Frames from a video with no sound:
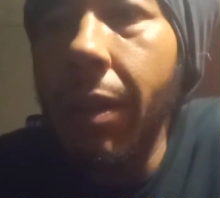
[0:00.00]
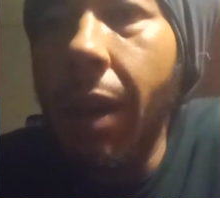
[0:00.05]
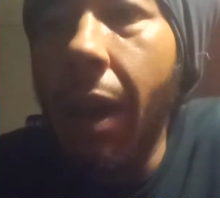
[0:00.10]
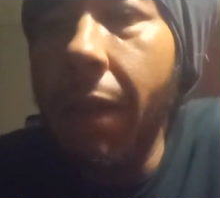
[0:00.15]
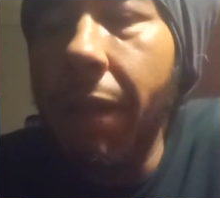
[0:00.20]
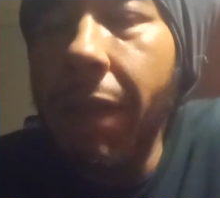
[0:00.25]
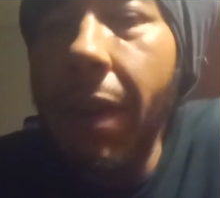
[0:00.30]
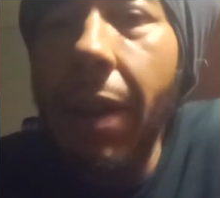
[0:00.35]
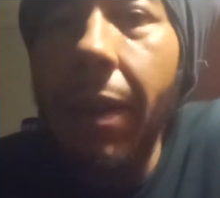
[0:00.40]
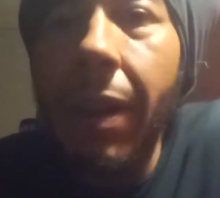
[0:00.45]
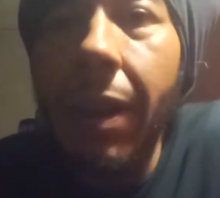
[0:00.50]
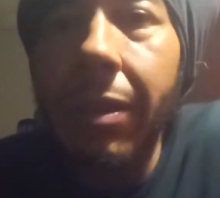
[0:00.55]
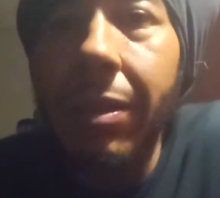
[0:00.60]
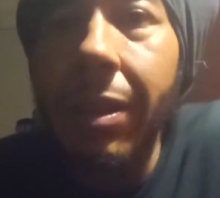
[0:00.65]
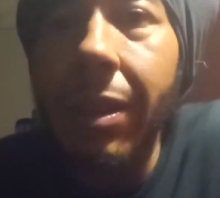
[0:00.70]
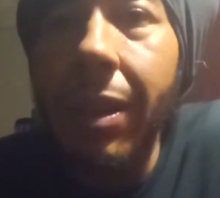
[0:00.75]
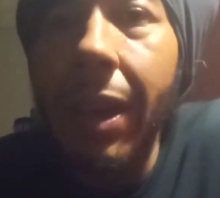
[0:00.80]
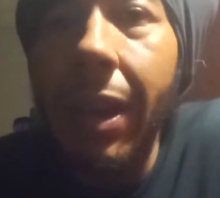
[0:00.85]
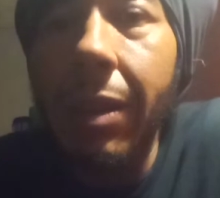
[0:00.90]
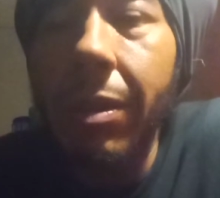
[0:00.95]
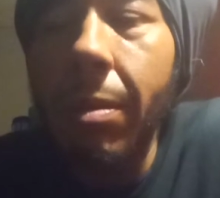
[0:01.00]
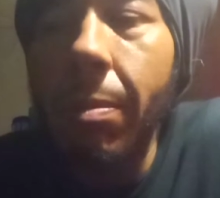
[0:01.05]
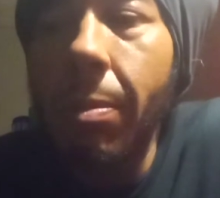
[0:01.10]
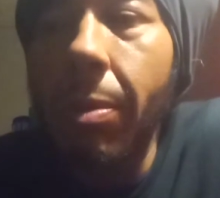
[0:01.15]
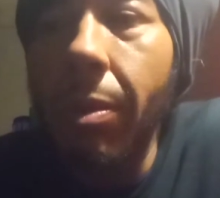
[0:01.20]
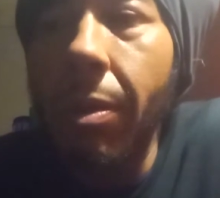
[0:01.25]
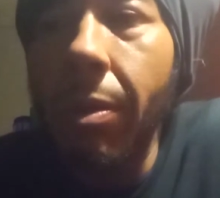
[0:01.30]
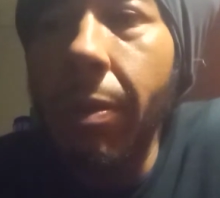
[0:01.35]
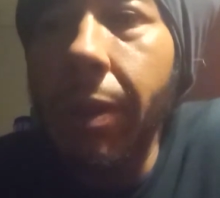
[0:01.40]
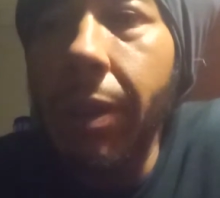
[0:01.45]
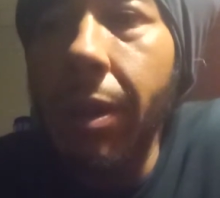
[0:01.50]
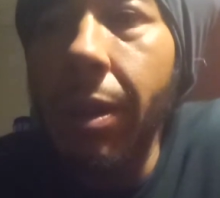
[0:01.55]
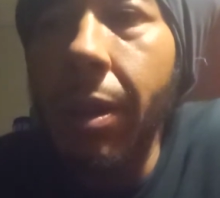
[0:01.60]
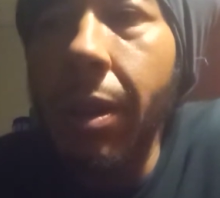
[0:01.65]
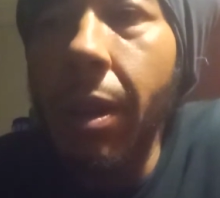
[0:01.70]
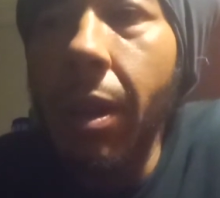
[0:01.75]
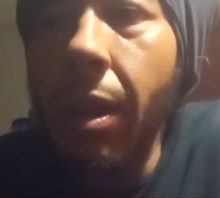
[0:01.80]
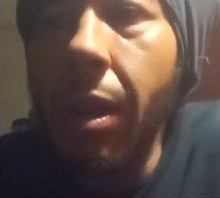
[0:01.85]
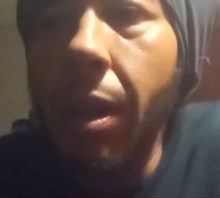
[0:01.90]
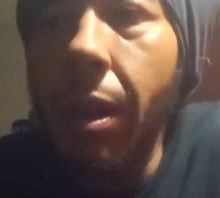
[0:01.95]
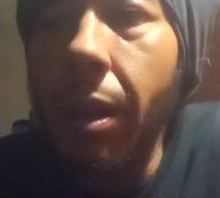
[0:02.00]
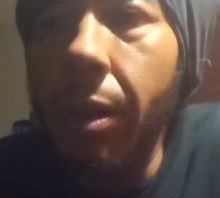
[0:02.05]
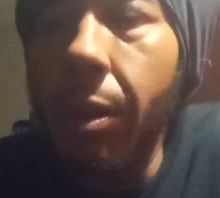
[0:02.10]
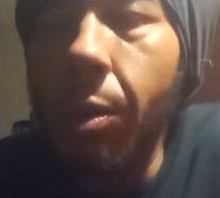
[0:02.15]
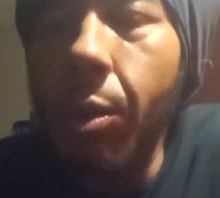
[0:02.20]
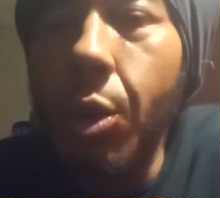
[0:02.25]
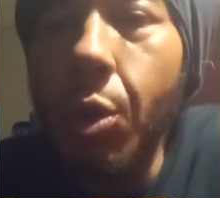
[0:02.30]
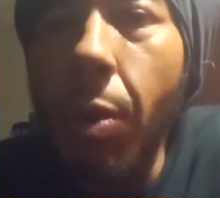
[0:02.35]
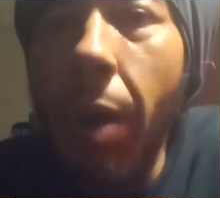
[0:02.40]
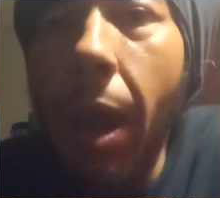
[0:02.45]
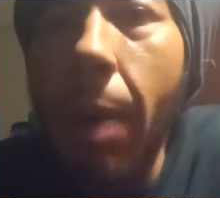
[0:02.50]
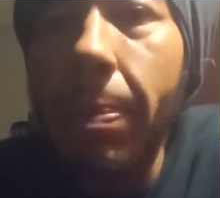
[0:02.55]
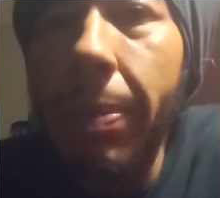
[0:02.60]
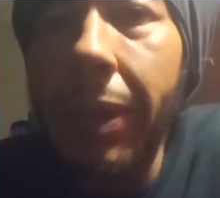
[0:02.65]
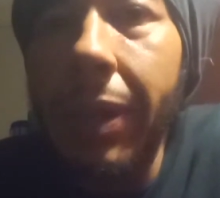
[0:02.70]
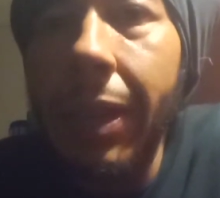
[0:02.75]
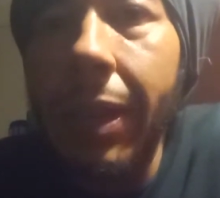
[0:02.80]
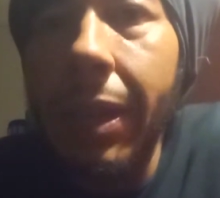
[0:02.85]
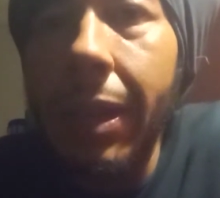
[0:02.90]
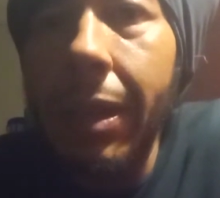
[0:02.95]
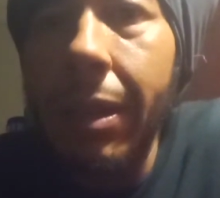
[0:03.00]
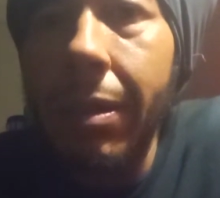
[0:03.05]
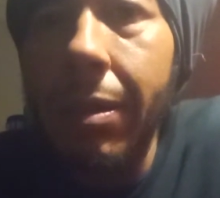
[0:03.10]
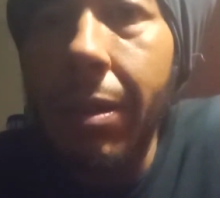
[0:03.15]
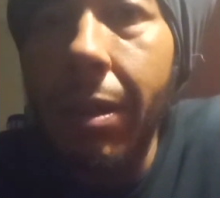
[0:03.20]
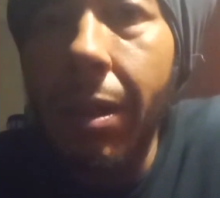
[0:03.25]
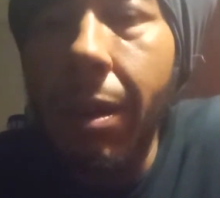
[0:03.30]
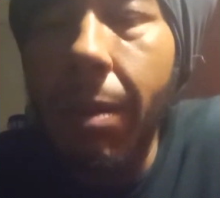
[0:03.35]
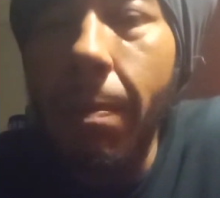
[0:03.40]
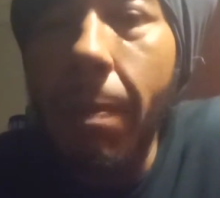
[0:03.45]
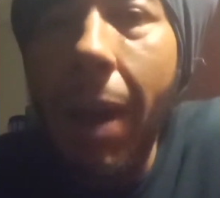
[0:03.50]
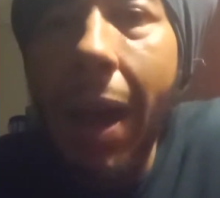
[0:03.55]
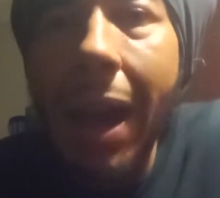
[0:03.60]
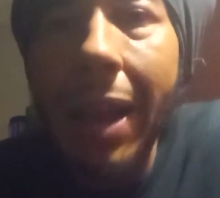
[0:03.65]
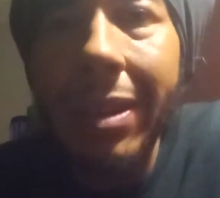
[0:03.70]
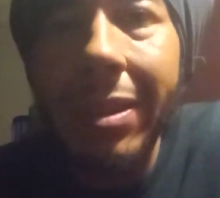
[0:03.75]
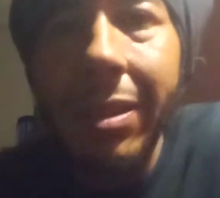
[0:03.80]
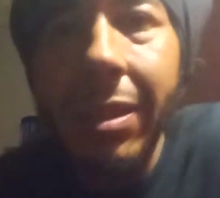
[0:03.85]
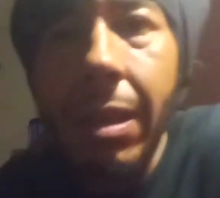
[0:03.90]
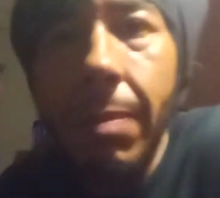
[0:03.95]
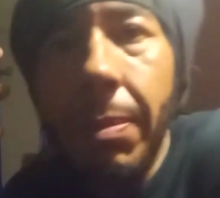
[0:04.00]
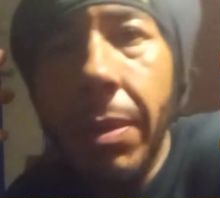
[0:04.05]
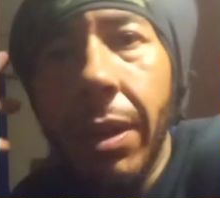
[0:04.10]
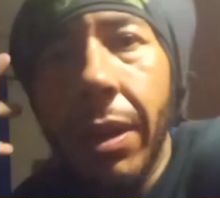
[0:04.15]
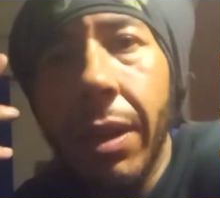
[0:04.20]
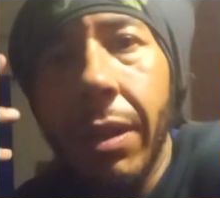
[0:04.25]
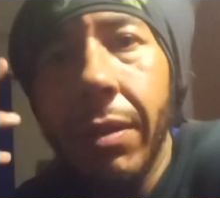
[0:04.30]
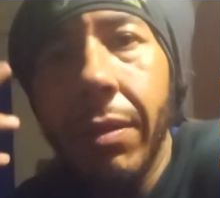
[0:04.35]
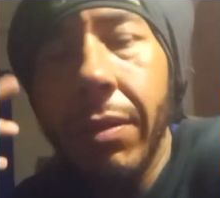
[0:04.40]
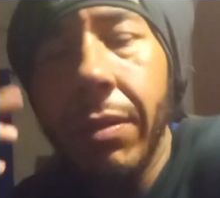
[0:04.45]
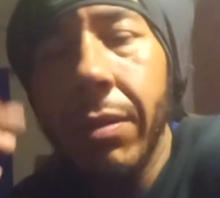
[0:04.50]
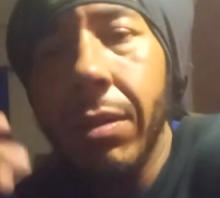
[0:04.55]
I found out today at the brewery, uh, Nootropic is a uh, mind stimulant.